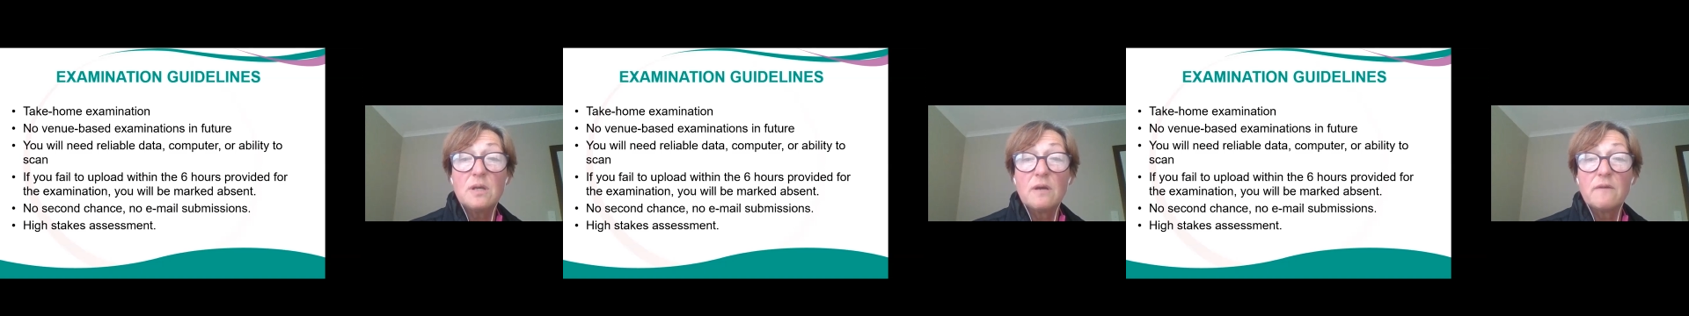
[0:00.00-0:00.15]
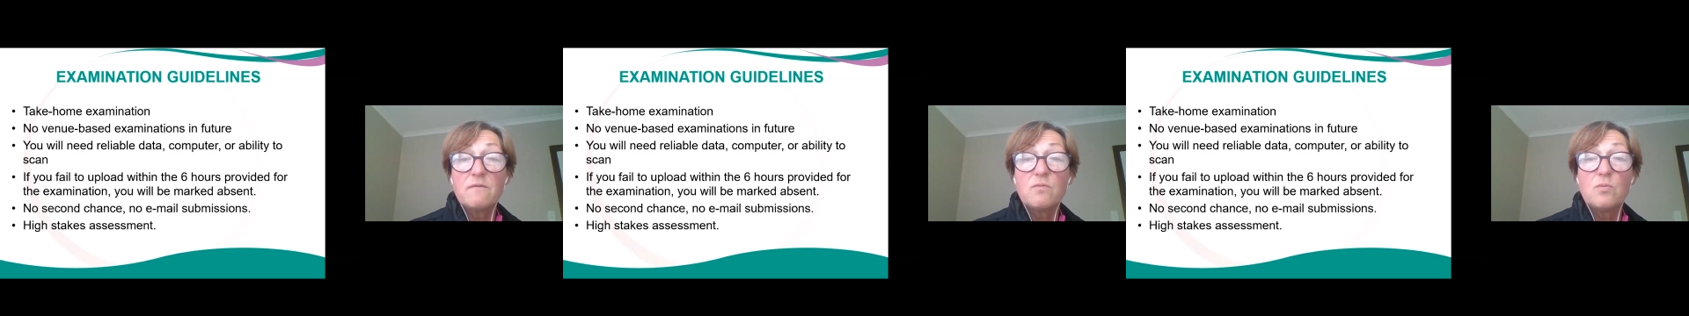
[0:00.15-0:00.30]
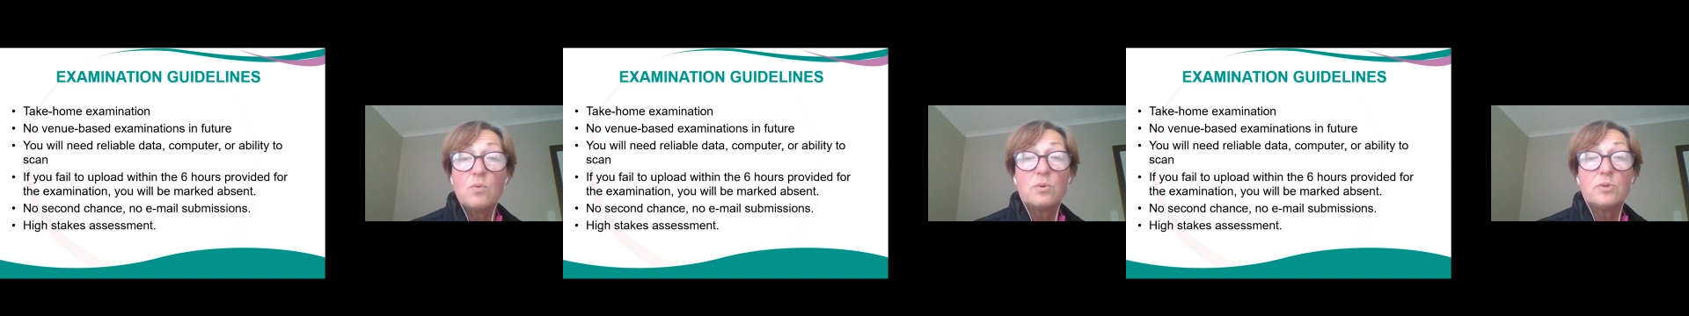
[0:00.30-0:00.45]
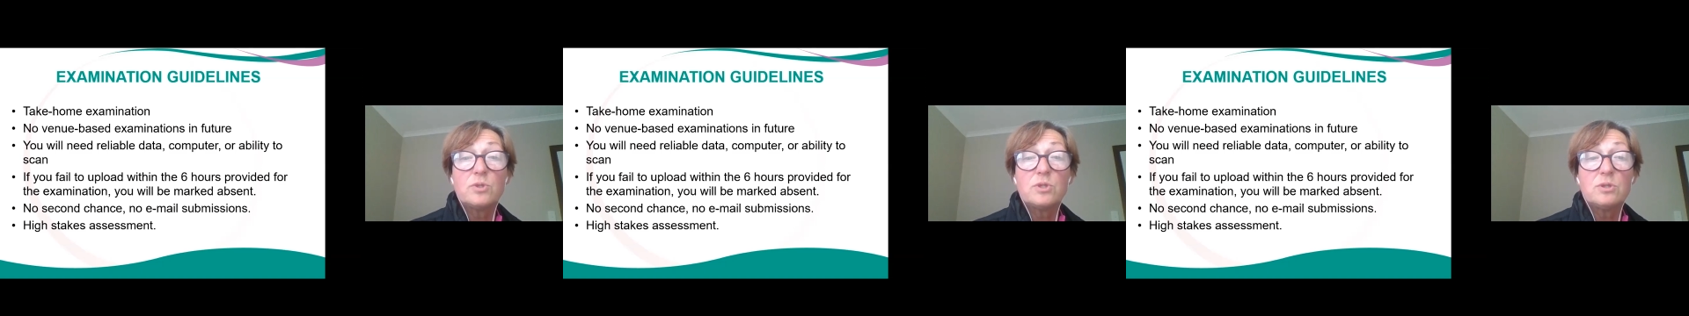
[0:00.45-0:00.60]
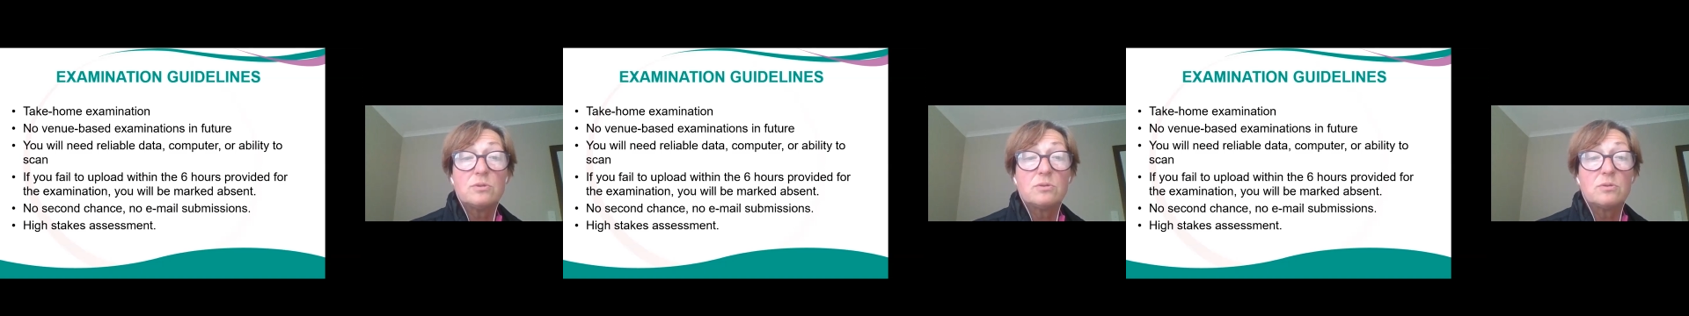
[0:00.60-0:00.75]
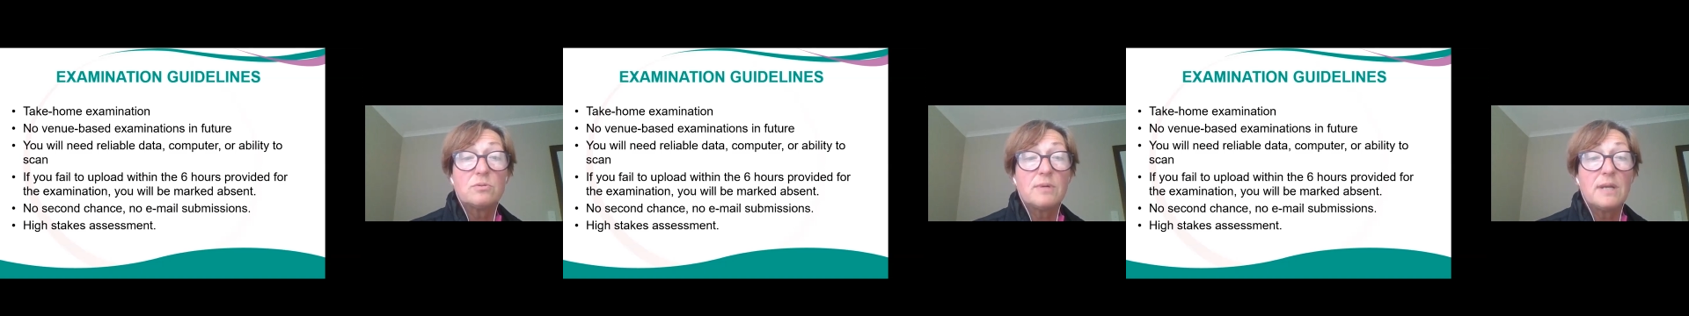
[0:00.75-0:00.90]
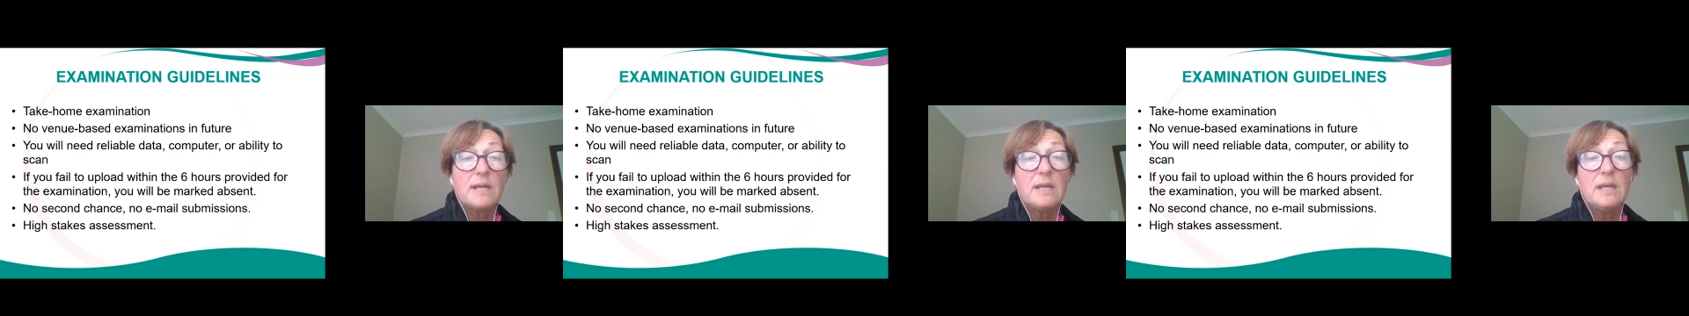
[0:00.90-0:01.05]
I've warned you
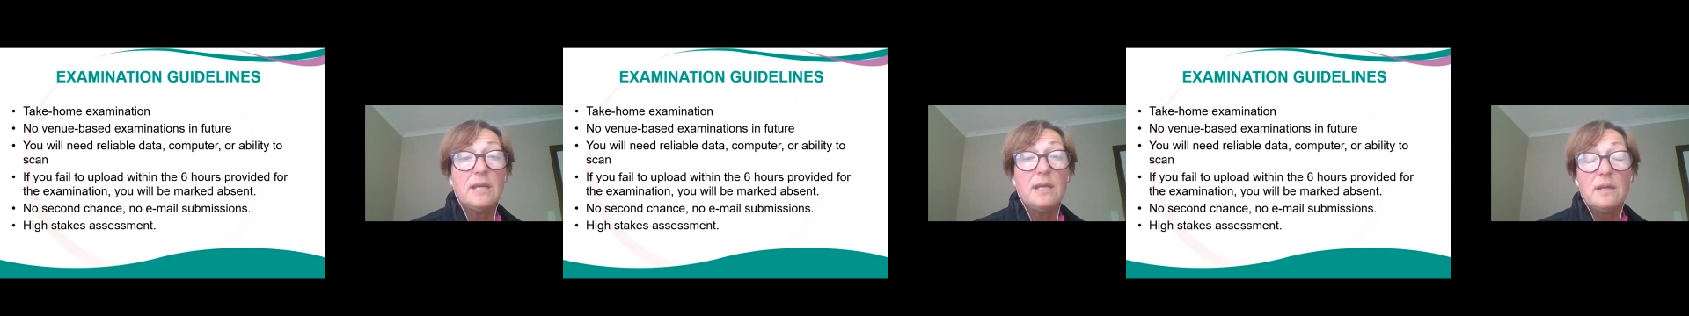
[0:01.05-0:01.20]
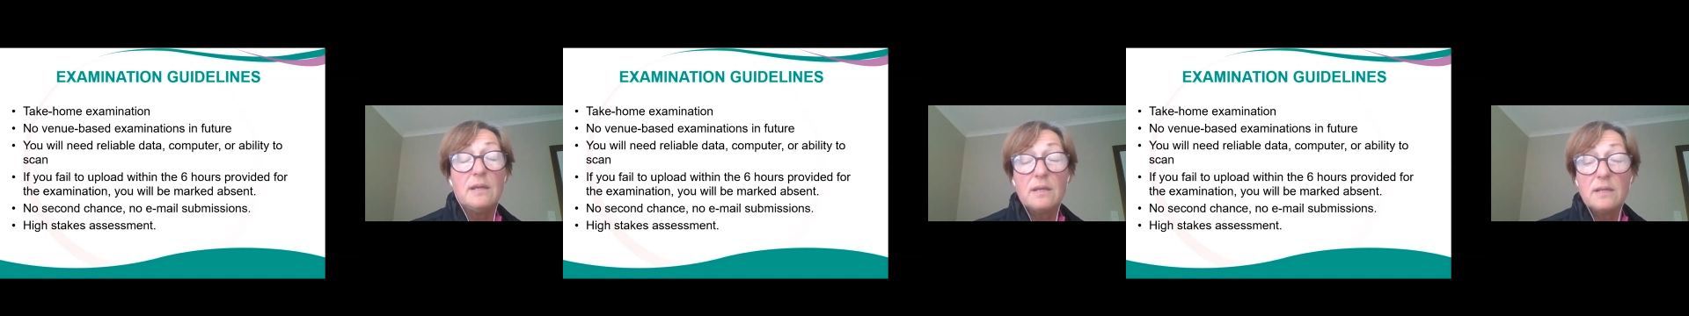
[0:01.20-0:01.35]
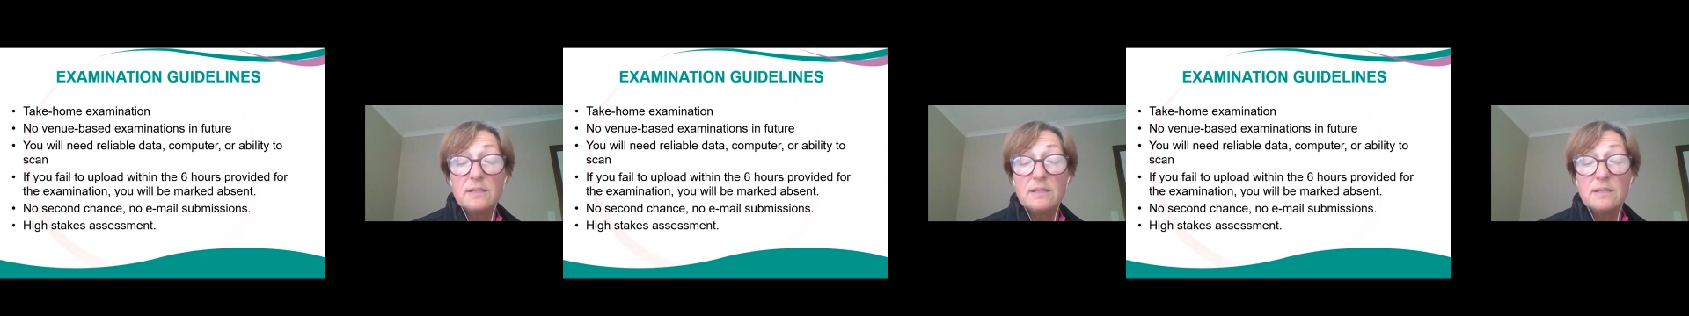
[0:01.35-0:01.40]
already,